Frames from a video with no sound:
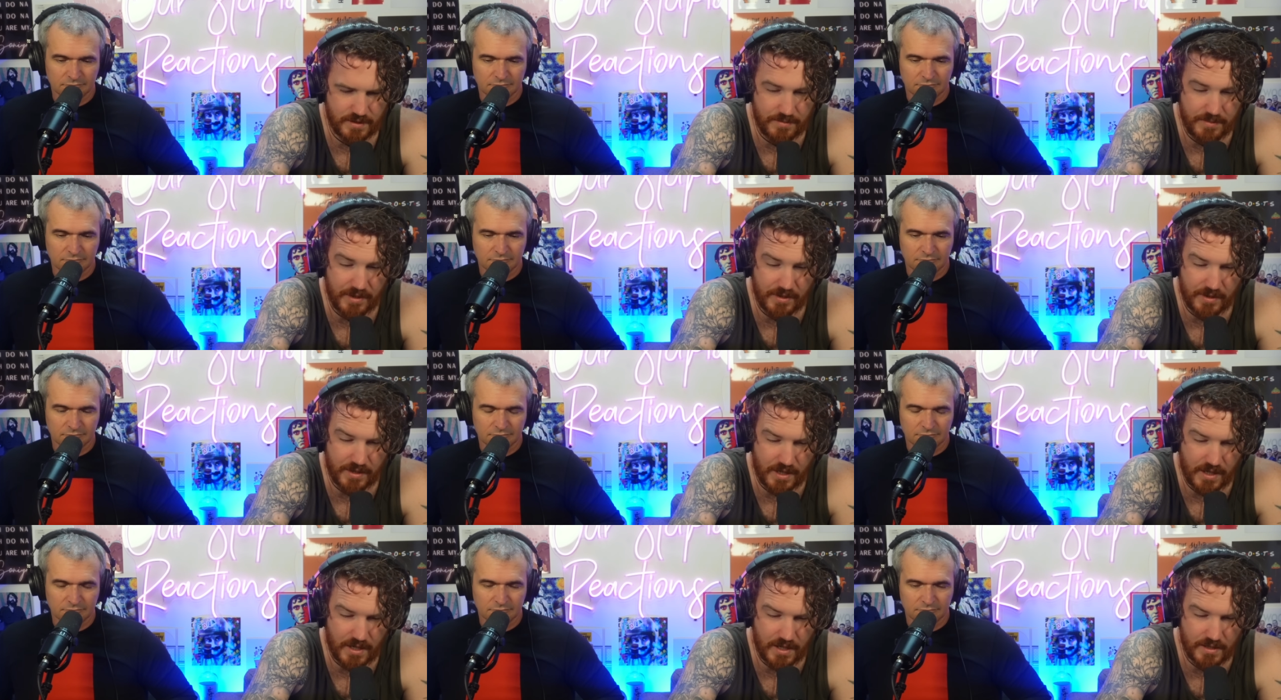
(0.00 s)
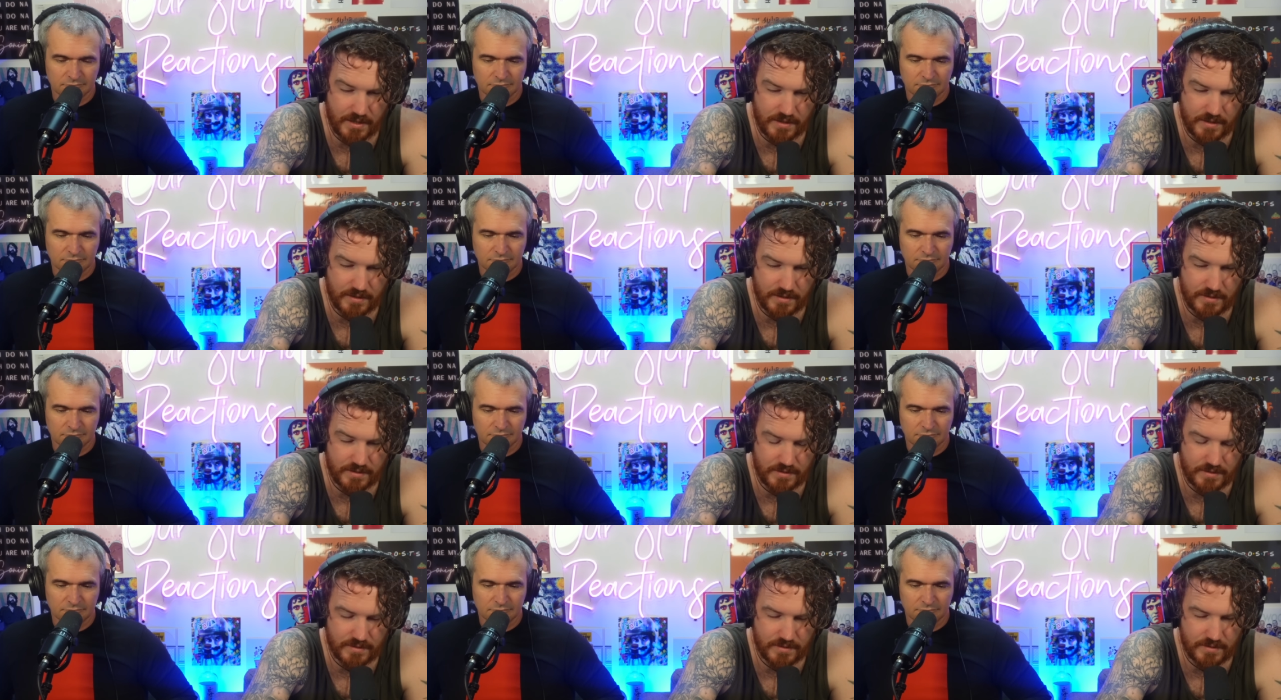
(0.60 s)
Speaker 1: Amir Khan.
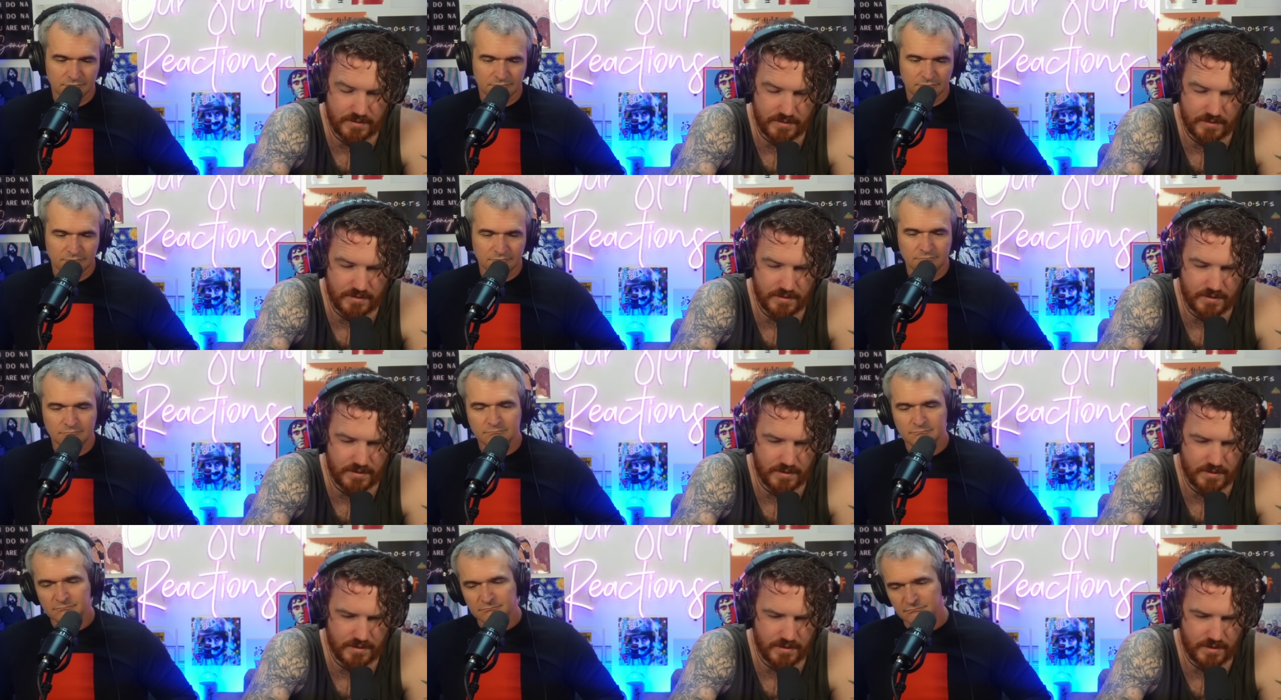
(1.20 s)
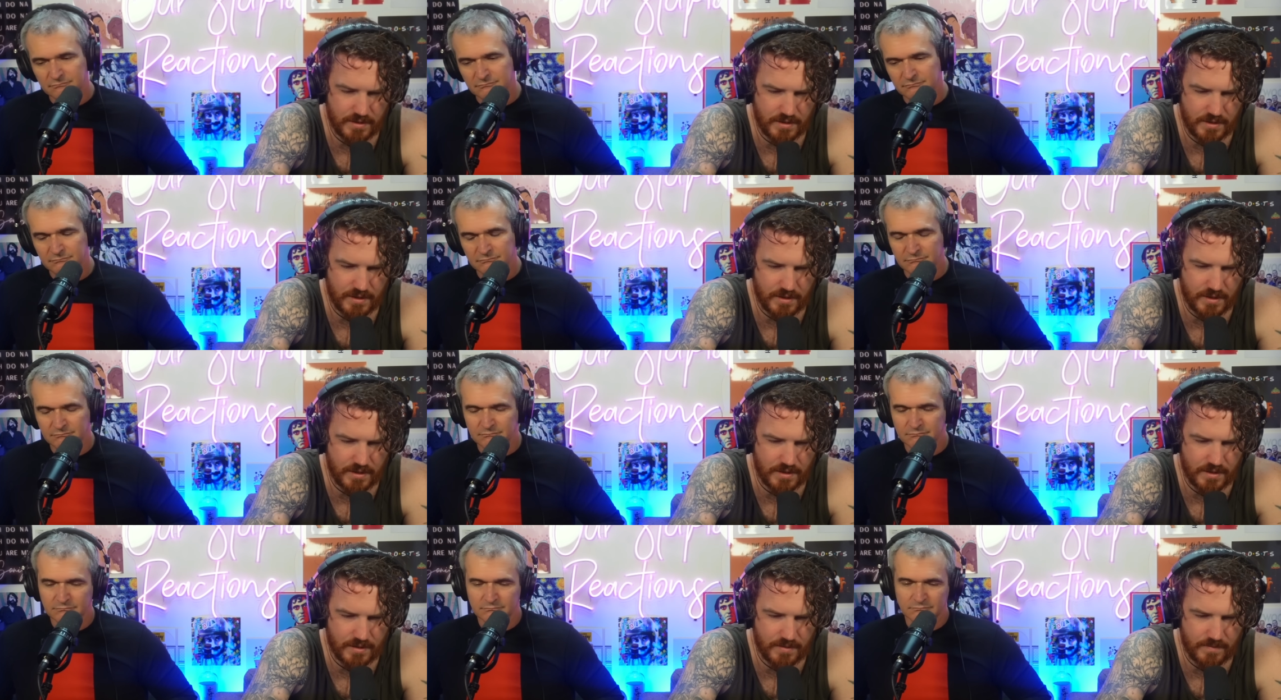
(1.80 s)

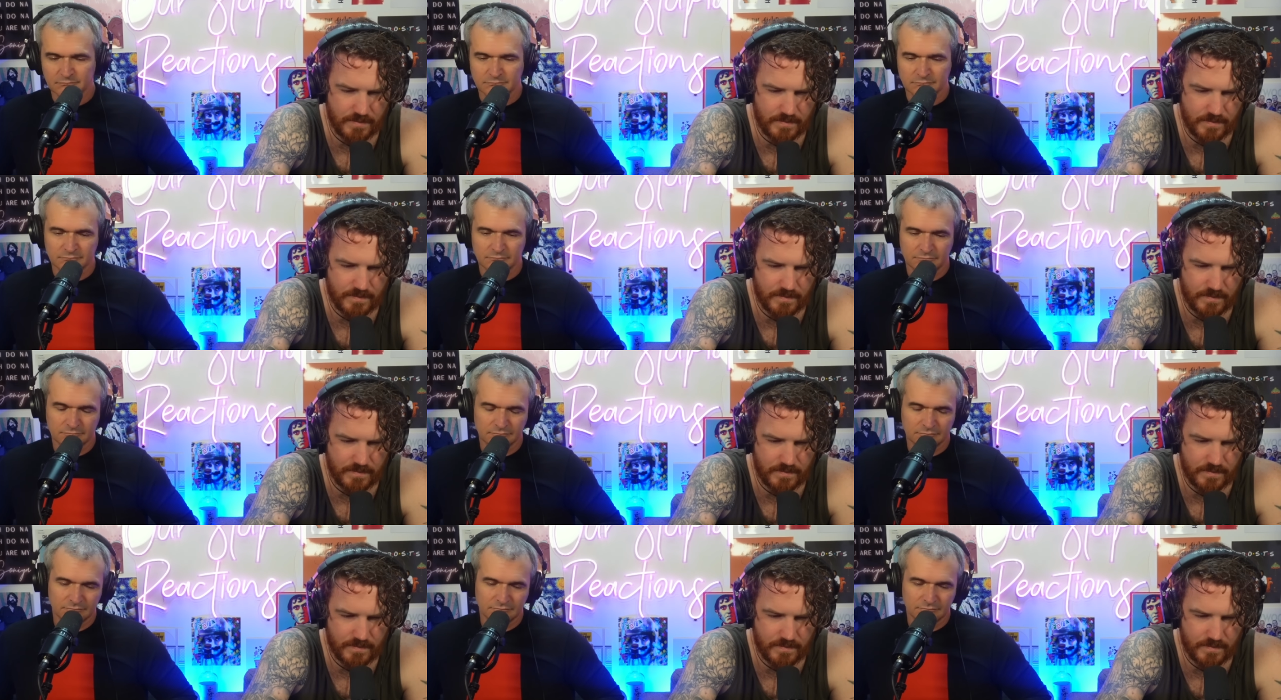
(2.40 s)
Um,